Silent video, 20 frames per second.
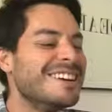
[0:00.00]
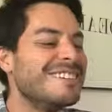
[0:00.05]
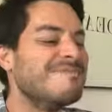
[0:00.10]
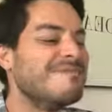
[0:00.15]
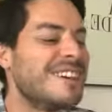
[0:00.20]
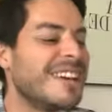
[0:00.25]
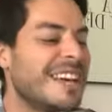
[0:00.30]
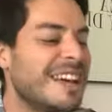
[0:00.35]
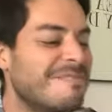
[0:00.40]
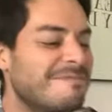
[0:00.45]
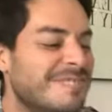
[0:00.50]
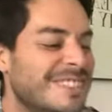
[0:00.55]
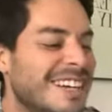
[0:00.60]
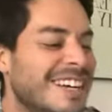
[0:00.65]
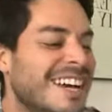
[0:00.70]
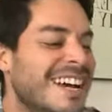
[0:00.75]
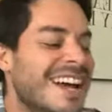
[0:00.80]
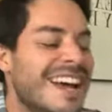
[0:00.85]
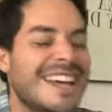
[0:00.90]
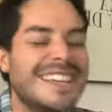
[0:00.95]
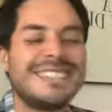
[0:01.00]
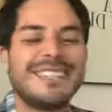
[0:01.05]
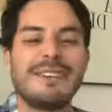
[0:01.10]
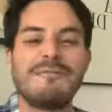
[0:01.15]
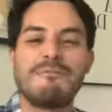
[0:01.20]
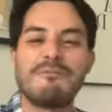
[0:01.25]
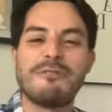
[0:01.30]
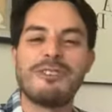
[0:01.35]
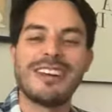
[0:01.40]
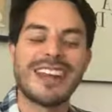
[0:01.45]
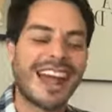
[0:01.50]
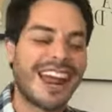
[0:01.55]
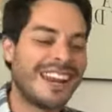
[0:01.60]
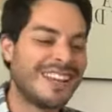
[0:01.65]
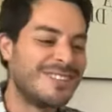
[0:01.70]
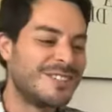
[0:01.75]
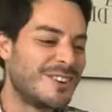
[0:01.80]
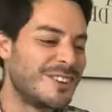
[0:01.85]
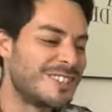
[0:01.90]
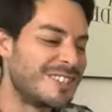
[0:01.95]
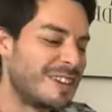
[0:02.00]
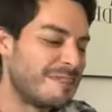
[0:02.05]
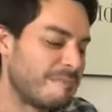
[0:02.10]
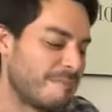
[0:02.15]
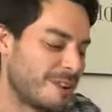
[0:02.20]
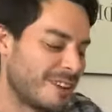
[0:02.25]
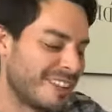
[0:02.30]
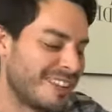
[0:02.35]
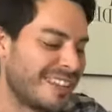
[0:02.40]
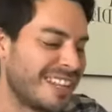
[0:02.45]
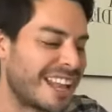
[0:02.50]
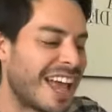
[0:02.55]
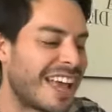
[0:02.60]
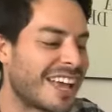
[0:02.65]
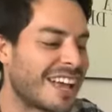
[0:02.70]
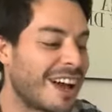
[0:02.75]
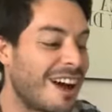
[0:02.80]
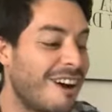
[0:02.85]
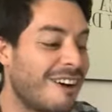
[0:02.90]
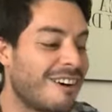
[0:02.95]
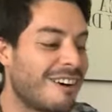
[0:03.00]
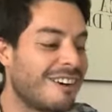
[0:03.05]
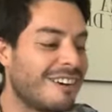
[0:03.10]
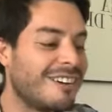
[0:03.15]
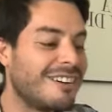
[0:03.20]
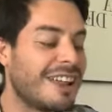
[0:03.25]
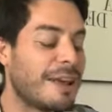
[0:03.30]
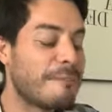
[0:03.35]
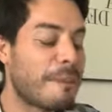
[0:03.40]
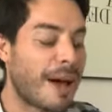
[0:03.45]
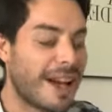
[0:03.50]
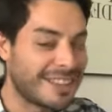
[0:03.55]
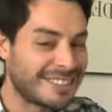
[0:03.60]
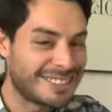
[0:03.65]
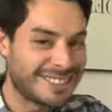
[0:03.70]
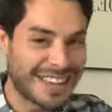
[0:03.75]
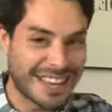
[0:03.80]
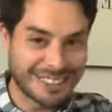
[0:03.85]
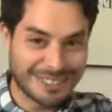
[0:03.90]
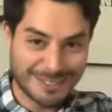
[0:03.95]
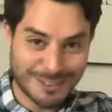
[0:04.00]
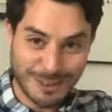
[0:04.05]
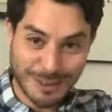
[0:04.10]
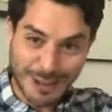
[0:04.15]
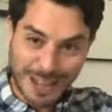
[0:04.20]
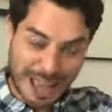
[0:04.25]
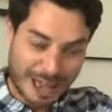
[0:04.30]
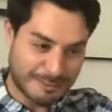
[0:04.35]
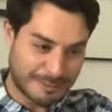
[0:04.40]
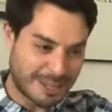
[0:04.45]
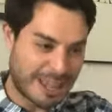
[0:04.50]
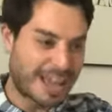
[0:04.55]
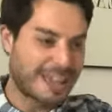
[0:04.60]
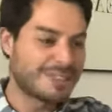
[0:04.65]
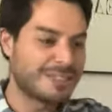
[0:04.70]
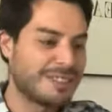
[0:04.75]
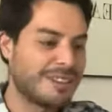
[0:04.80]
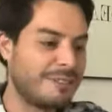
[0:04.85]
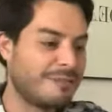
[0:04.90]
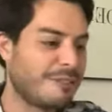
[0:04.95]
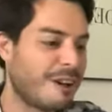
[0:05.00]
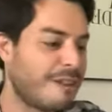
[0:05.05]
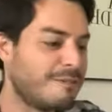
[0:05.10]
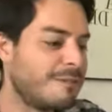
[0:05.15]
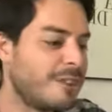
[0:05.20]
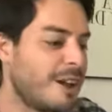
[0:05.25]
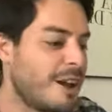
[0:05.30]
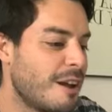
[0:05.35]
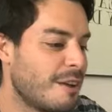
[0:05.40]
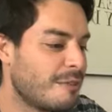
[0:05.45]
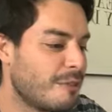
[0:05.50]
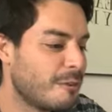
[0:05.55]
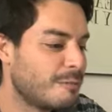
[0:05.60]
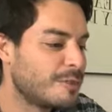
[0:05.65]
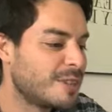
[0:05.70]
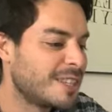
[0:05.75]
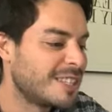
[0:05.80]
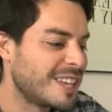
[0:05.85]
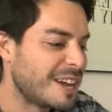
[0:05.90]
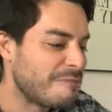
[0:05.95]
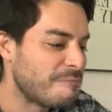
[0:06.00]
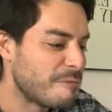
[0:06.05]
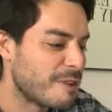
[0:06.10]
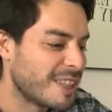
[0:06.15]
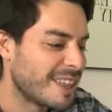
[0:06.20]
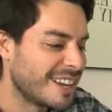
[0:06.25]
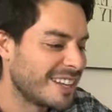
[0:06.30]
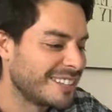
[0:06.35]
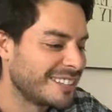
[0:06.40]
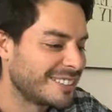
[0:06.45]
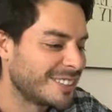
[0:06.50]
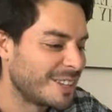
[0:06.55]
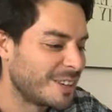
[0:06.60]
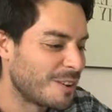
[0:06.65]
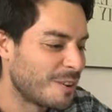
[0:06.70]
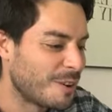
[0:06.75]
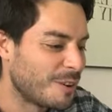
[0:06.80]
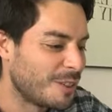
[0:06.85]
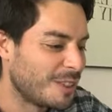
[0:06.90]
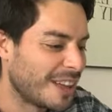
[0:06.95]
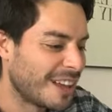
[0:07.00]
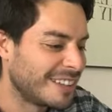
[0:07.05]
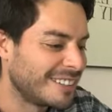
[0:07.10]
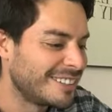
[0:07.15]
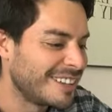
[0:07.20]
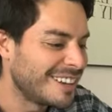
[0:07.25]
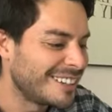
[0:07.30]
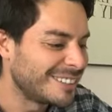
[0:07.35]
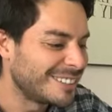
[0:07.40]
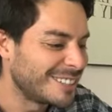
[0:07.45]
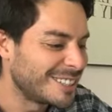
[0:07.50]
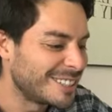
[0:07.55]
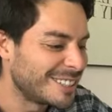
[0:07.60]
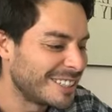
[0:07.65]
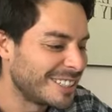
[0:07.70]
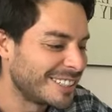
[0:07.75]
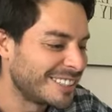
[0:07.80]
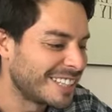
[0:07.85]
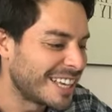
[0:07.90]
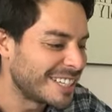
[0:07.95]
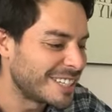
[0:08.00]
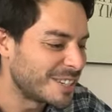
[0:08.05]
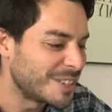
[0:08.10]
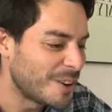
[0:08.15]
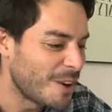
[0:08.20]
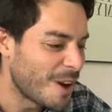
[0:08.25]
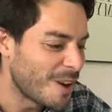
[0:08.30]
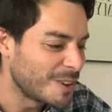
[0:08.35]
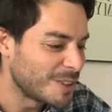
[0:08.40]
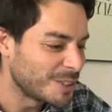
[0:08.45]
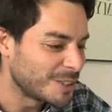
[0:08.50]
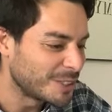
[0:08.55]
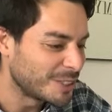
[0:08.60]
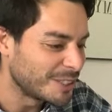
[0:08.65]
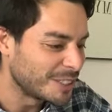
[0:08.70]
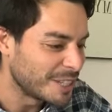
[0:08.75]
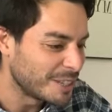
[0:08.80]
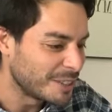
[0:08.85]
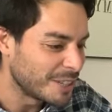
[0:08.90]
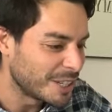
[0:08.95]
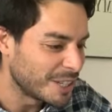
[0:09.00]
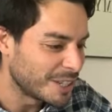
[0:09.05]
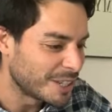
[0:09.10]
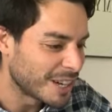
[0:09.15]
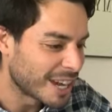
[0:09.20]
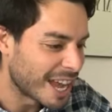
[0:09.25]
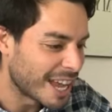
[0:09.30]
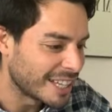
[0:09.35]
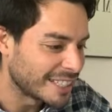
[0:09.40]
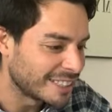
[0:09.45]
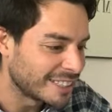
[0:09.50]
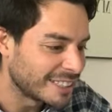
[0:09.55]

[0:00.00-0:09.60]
kept separate and enjoyed separate. Like our La Pancientor comes actually from Satengwa, that is here online. That's such an honor to see you here, guys.